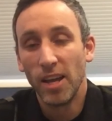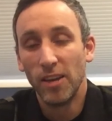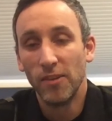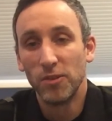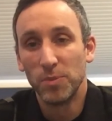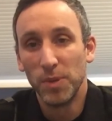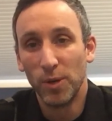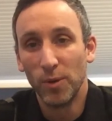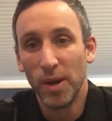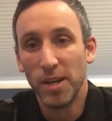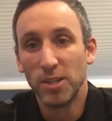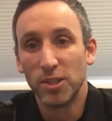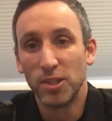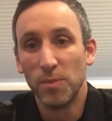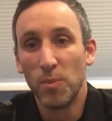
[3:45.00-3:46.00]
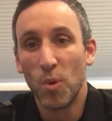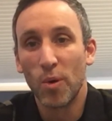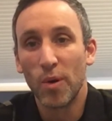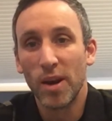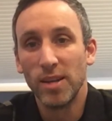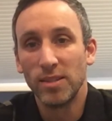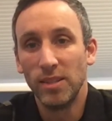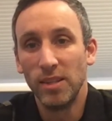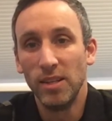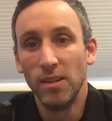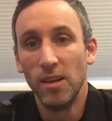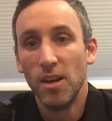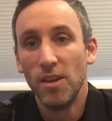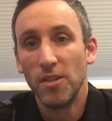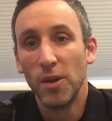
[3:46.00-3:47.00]
and gives me grace, the more I
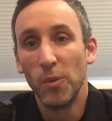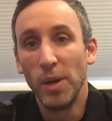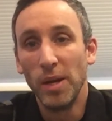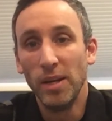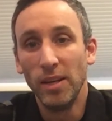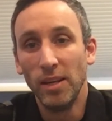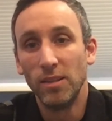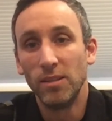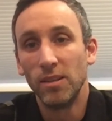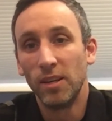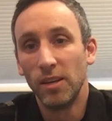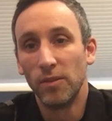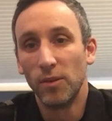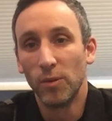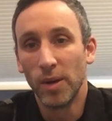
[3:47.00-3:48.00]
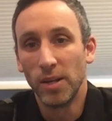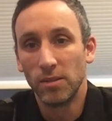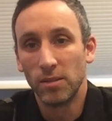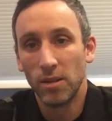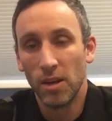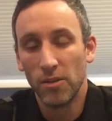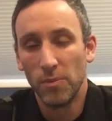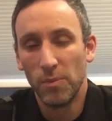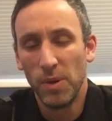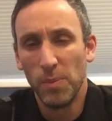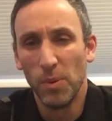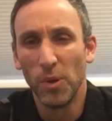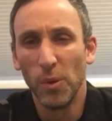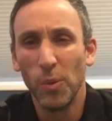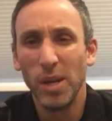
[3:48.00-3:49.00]
see that we need to give grace to other
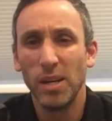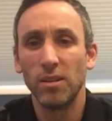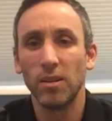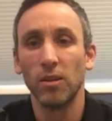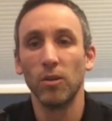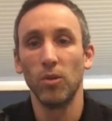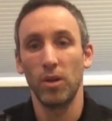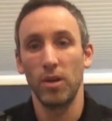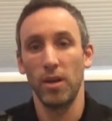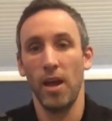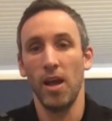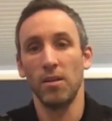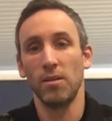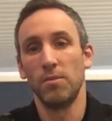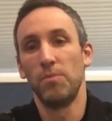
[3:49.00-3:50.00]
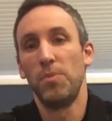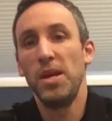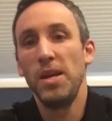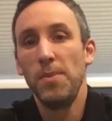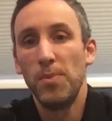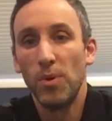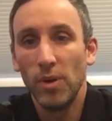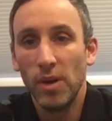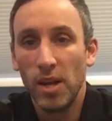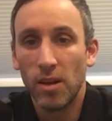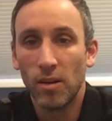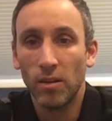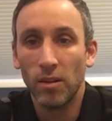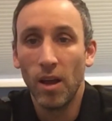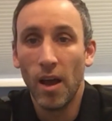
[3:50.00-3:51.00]
people, that we need to look at people
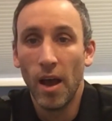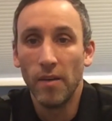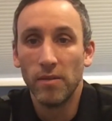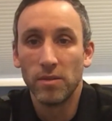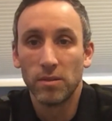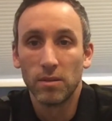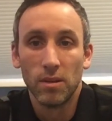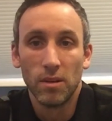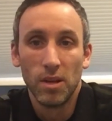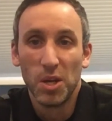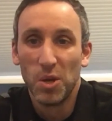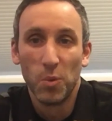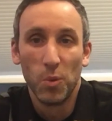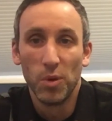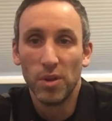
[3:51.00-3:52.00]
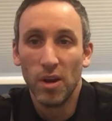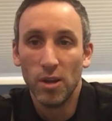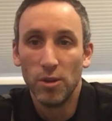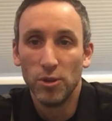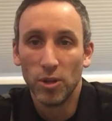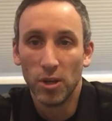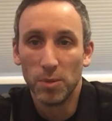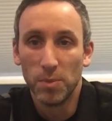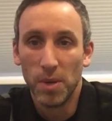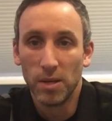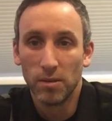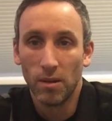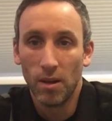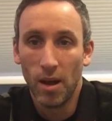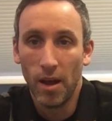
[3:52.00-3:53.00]
in our lives with
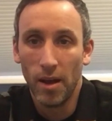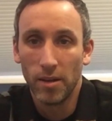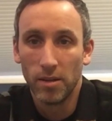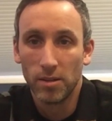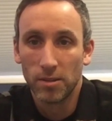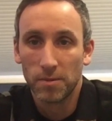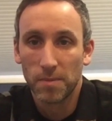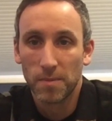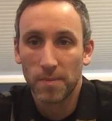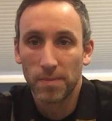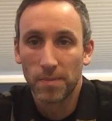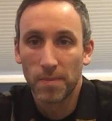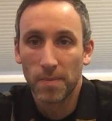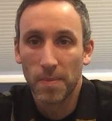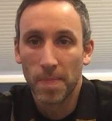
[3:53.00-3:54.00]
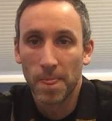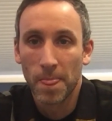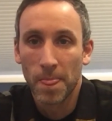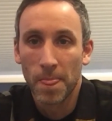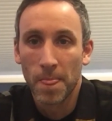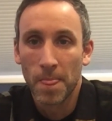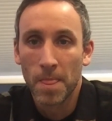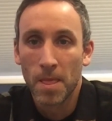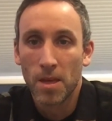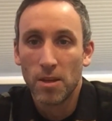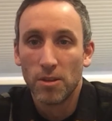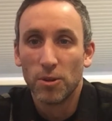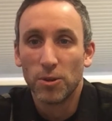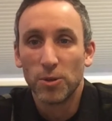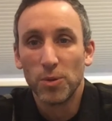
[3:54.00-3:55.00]
unjudgmental eyes.
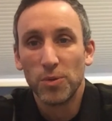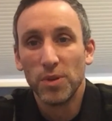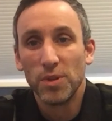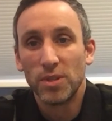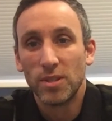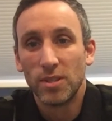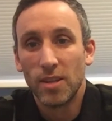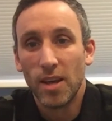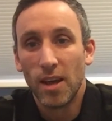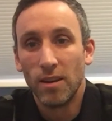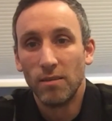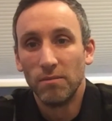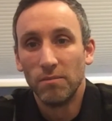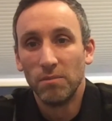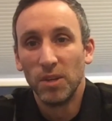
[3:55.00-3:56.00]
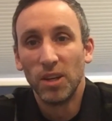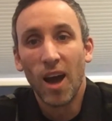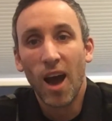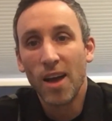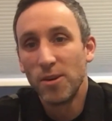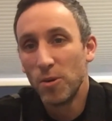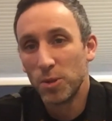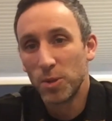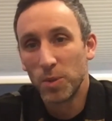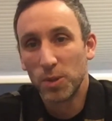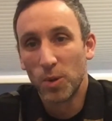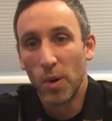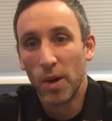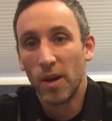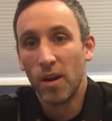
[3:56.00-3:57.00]
The truth is that God knows what's
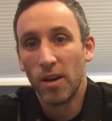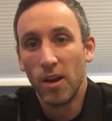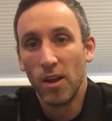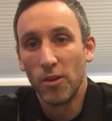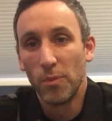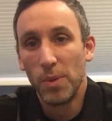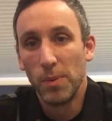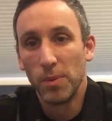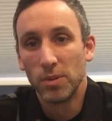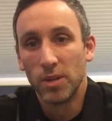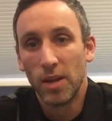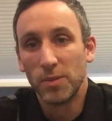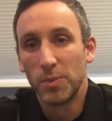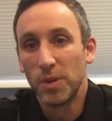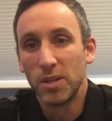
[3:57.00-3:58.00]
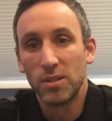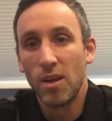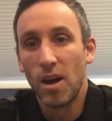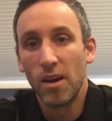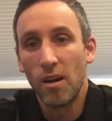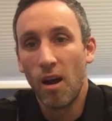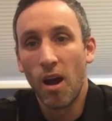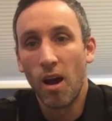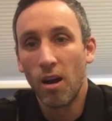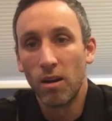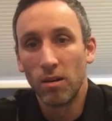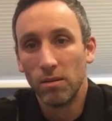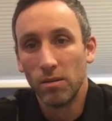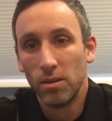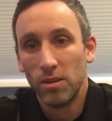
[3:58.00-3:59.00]
going on in other people's lives, but it's not
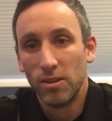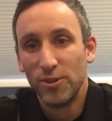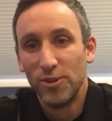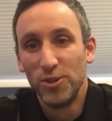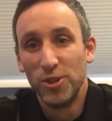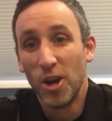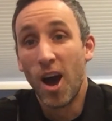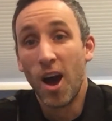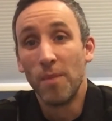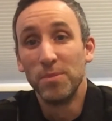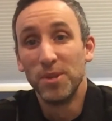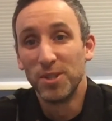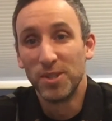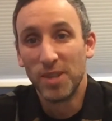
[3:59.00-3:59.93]
our job to